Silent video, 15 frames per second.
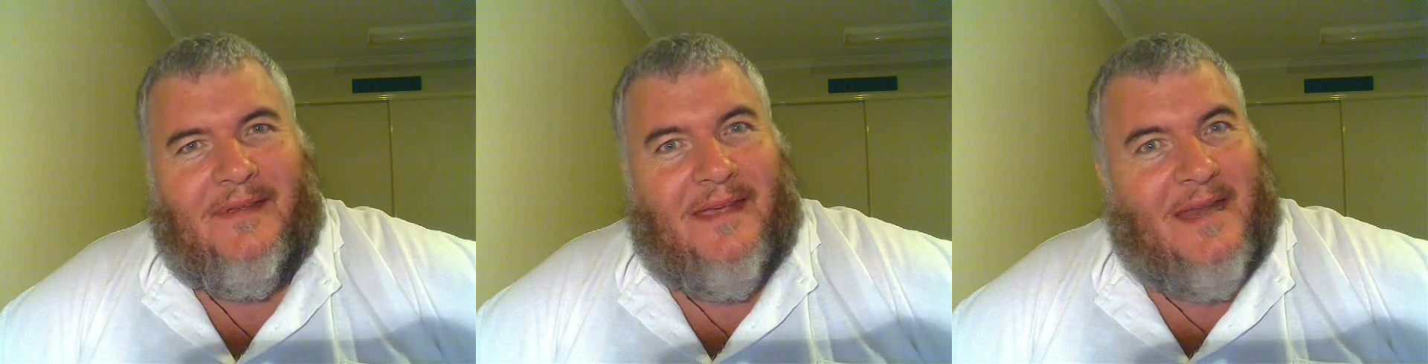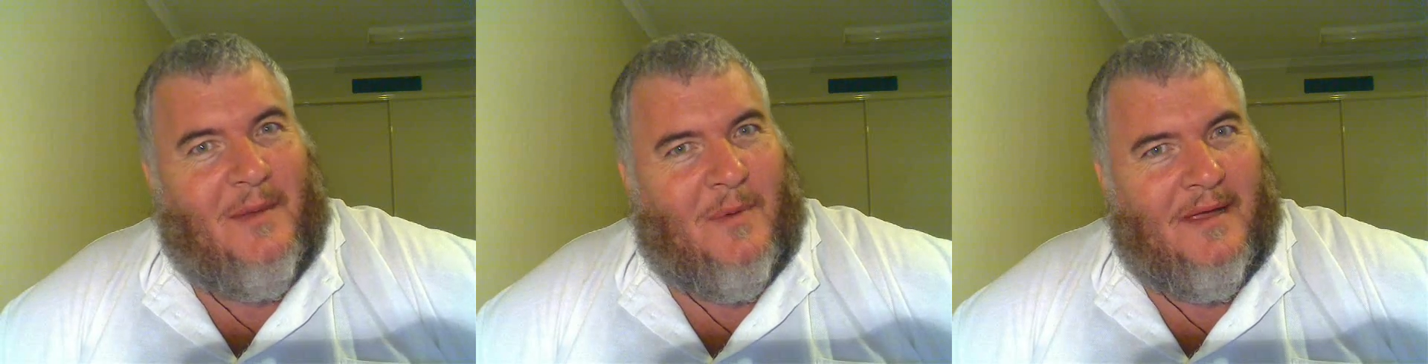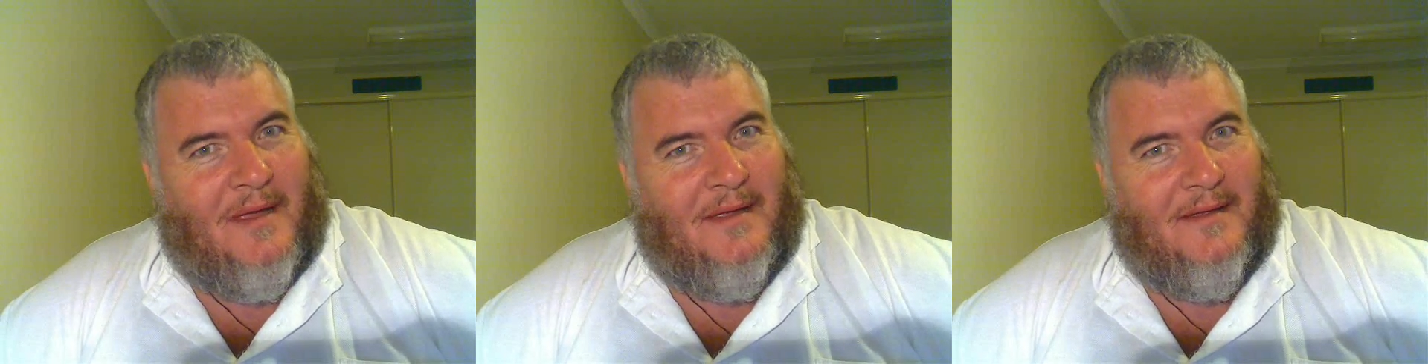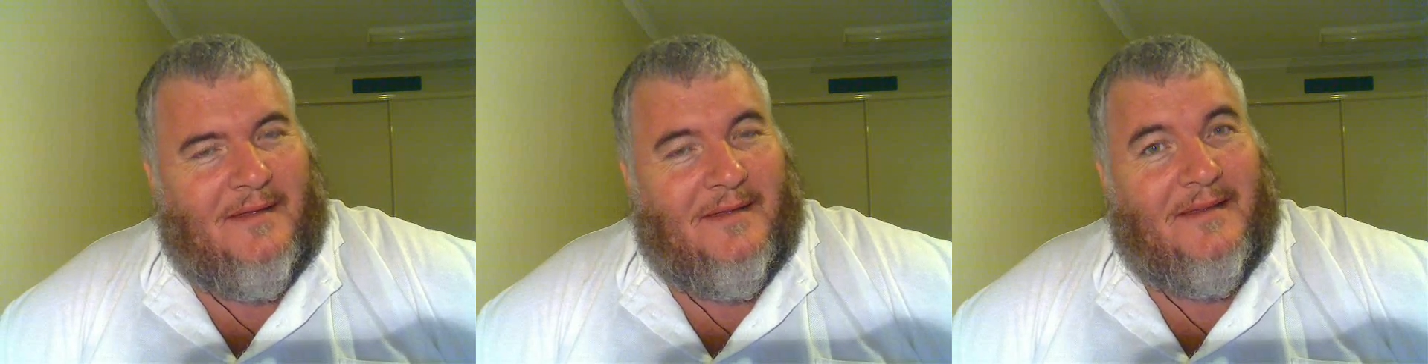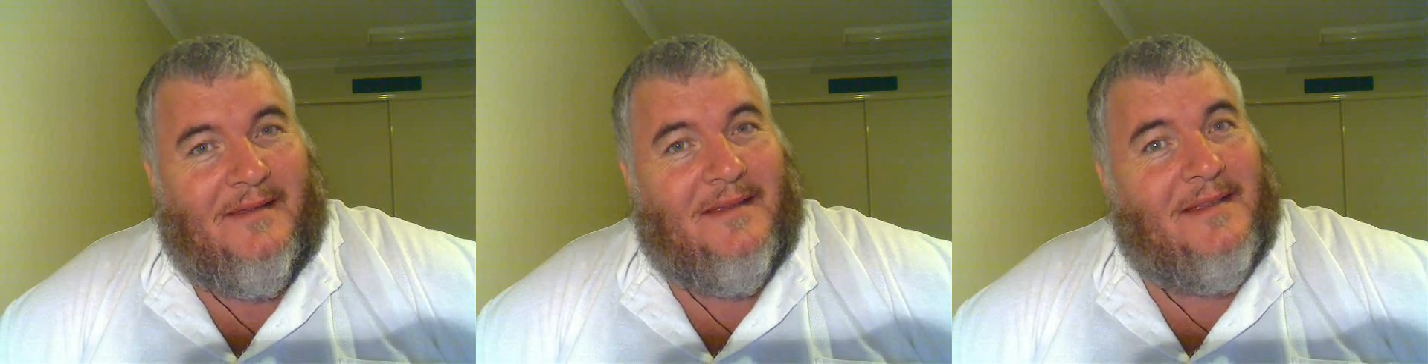Anyway,
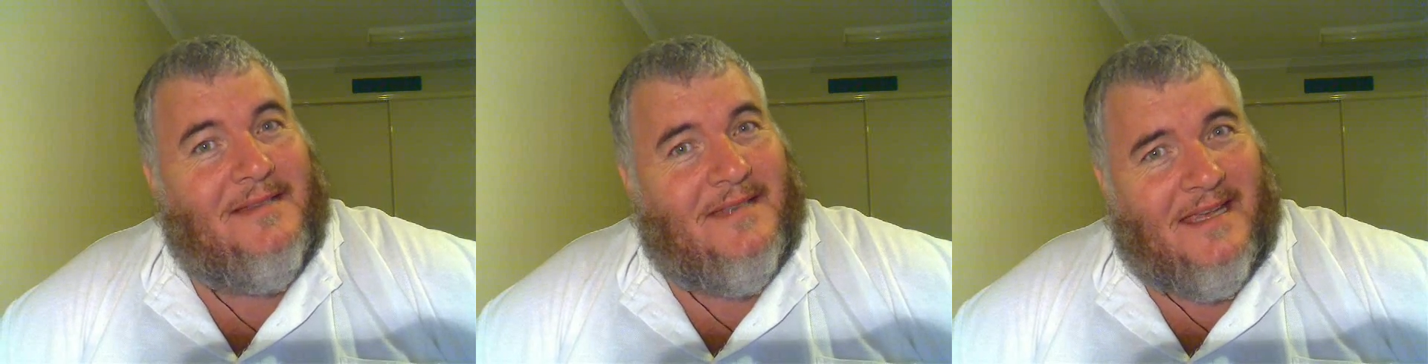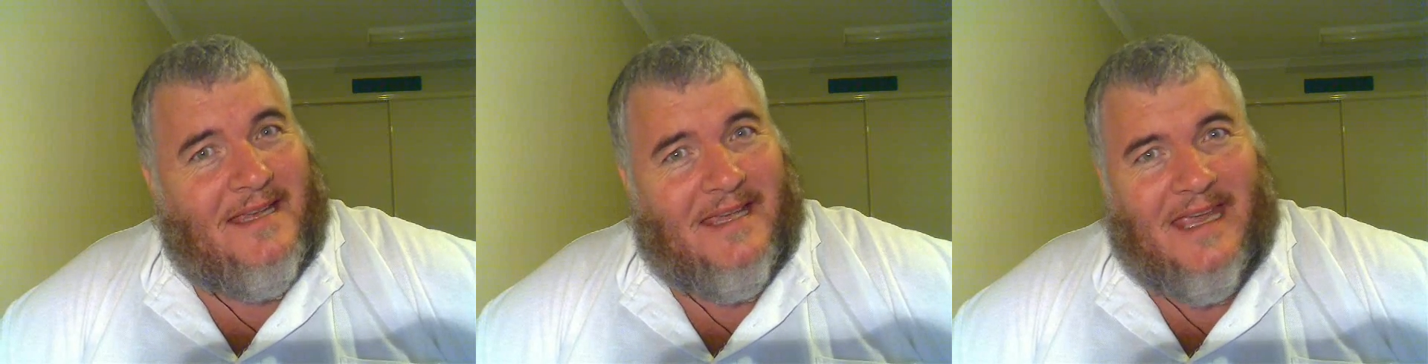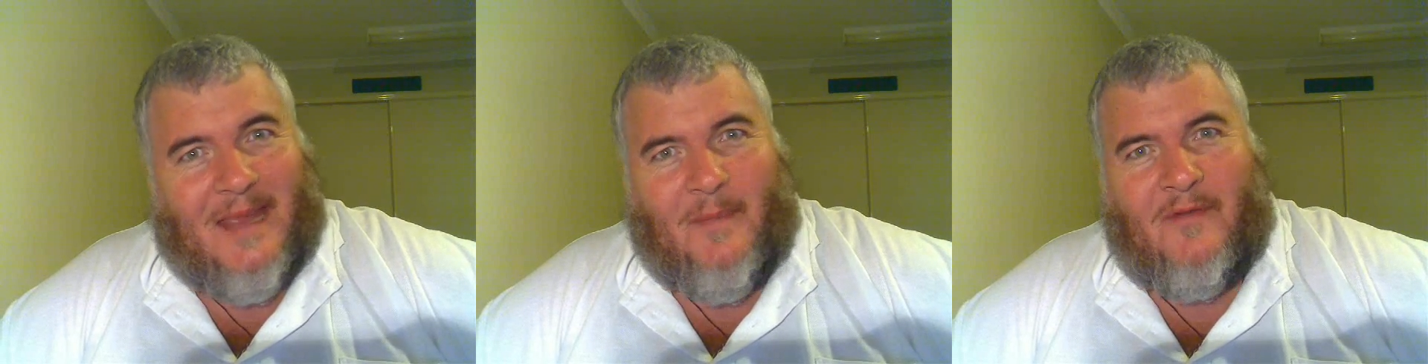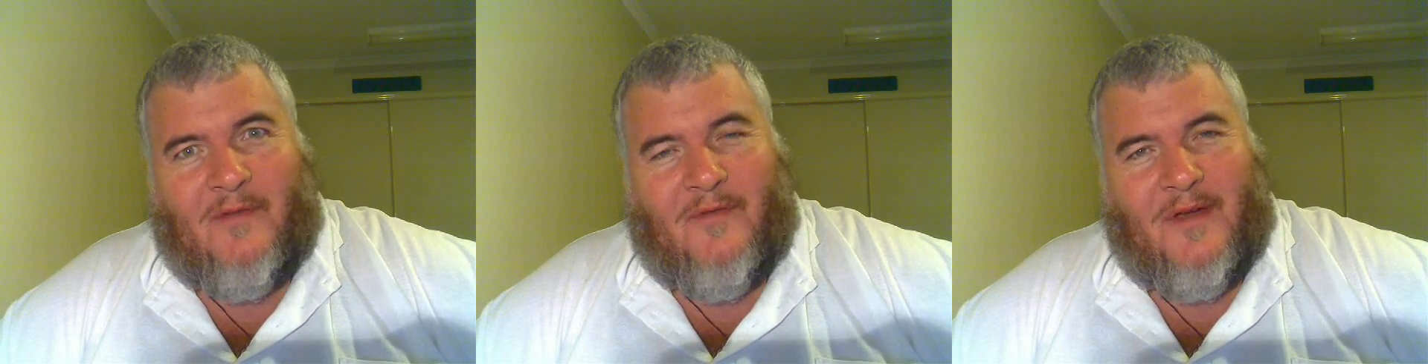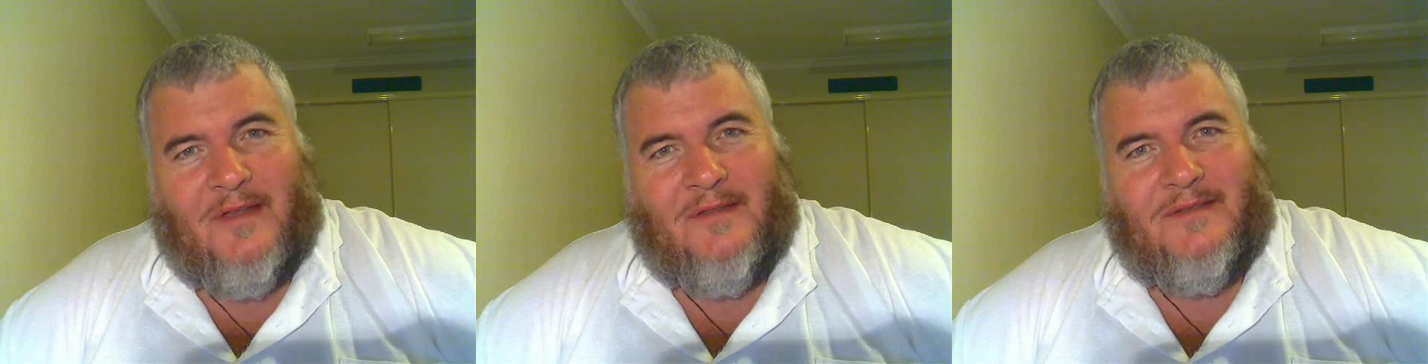take care, my
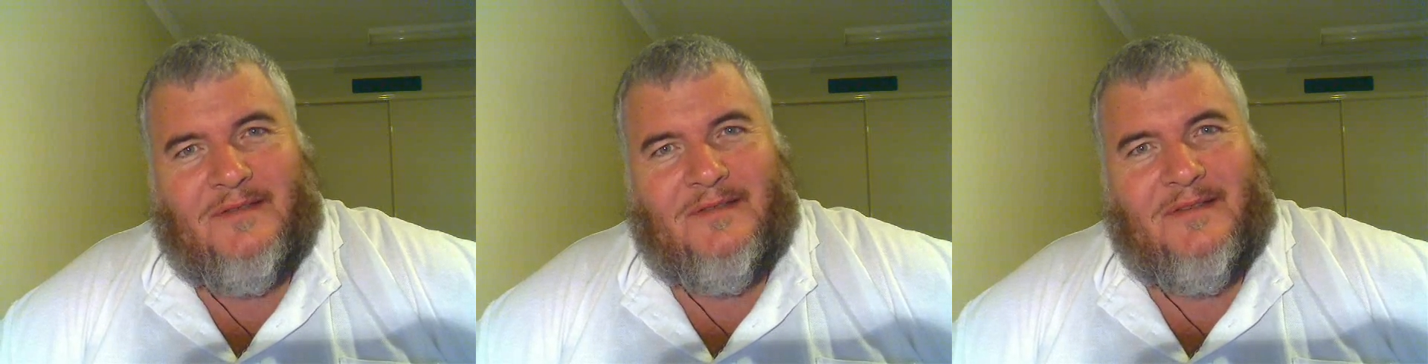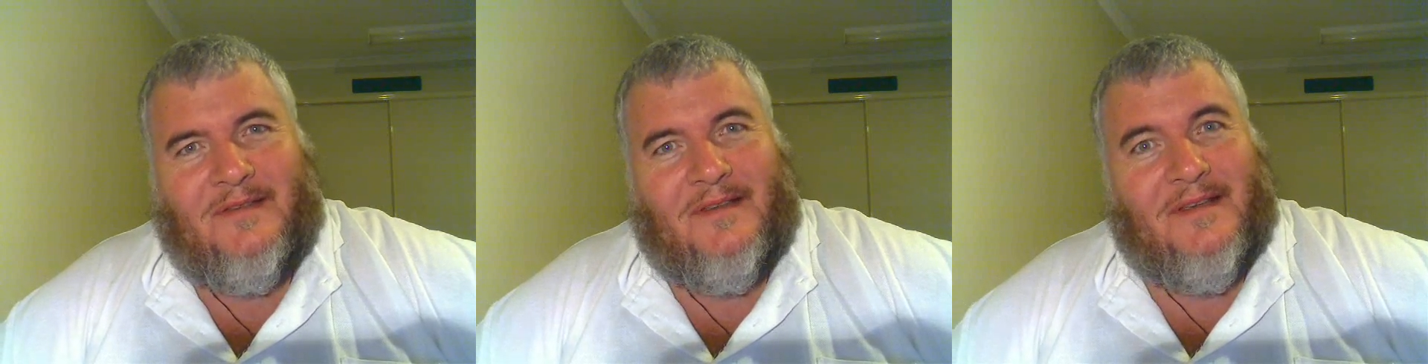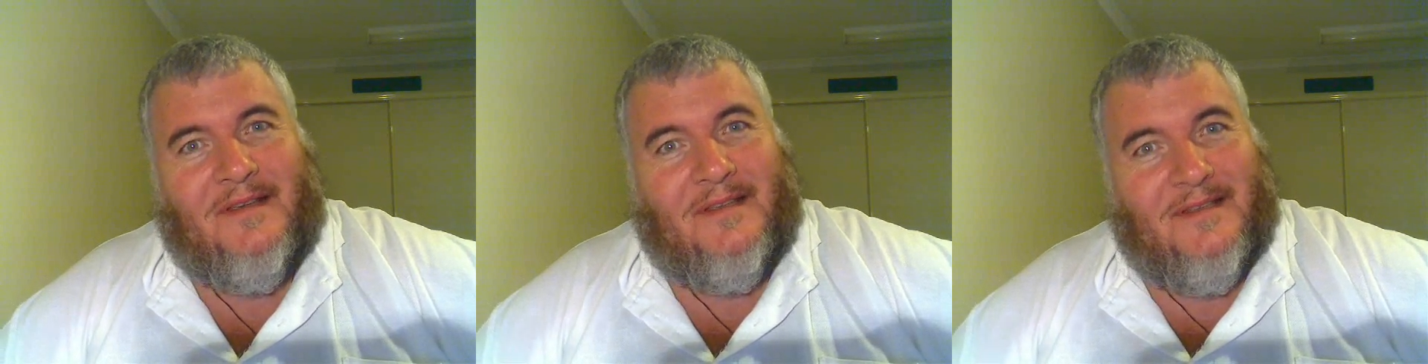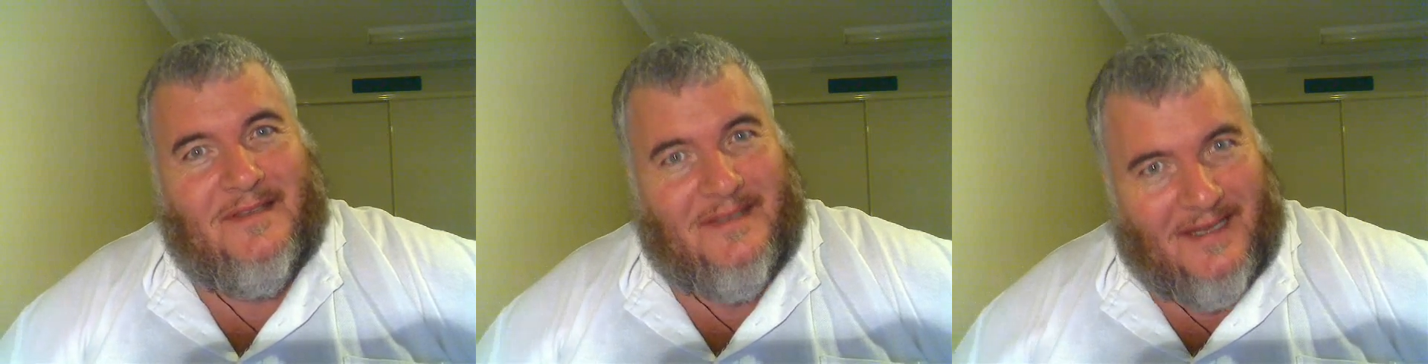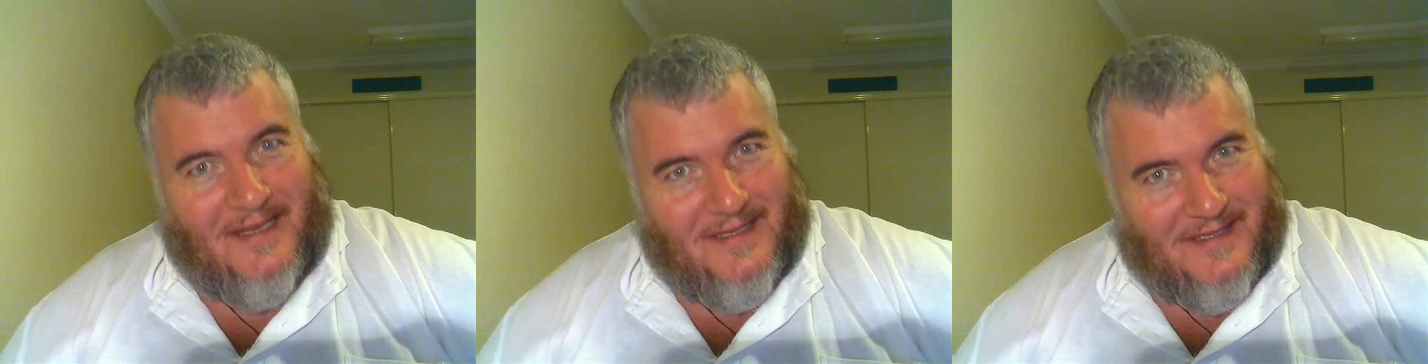friends.
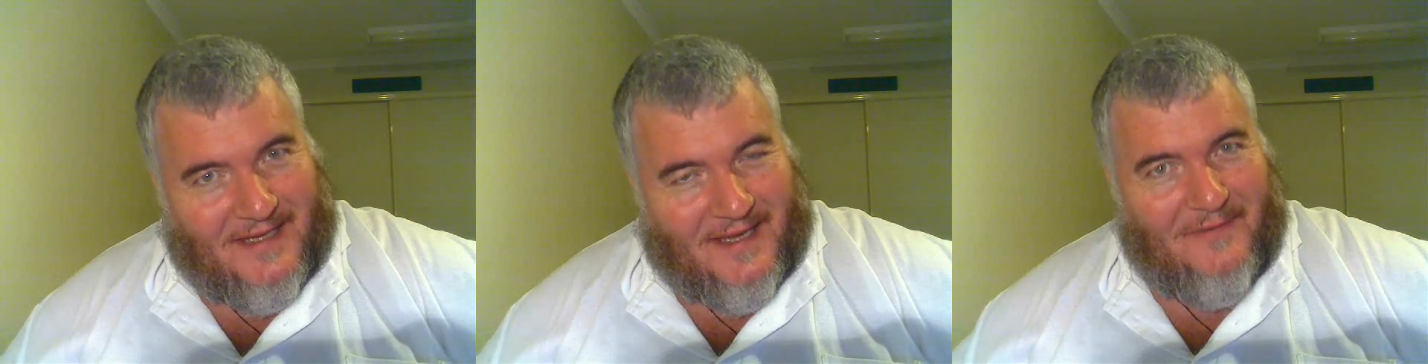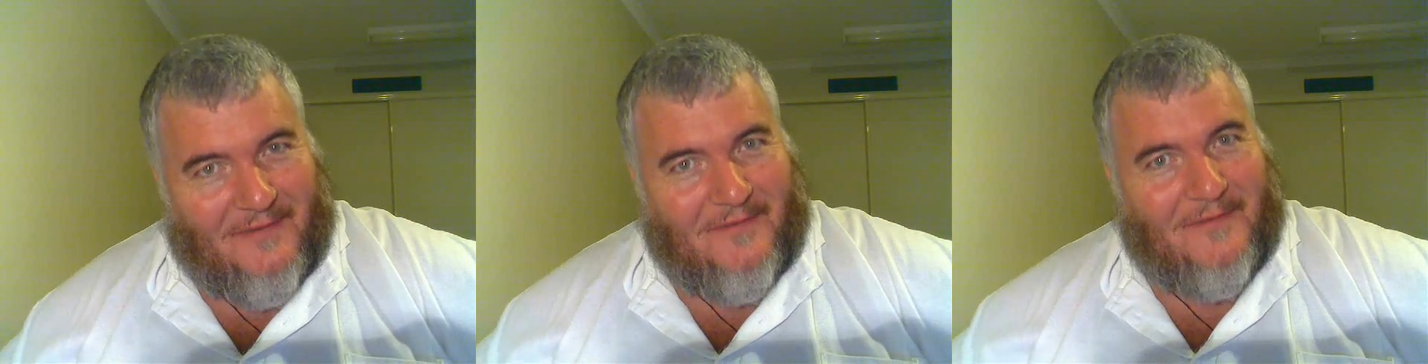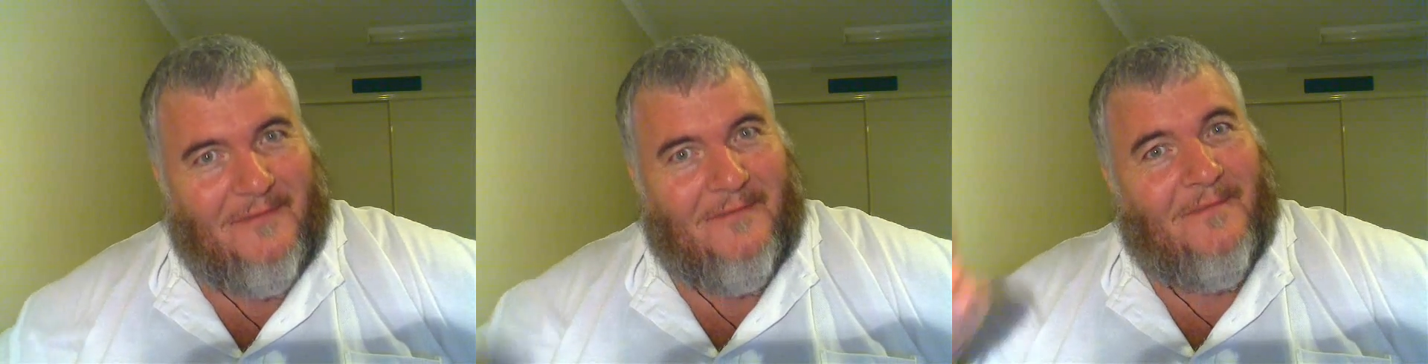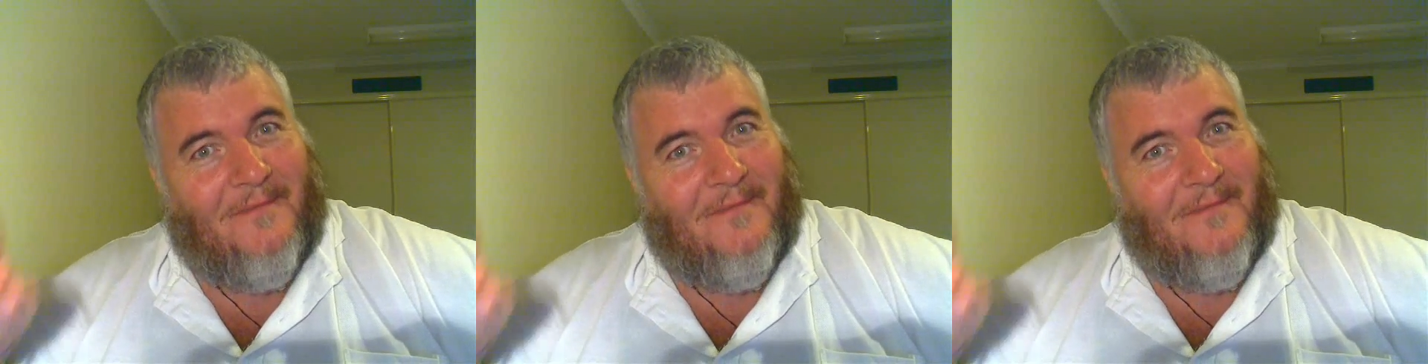Stay safe.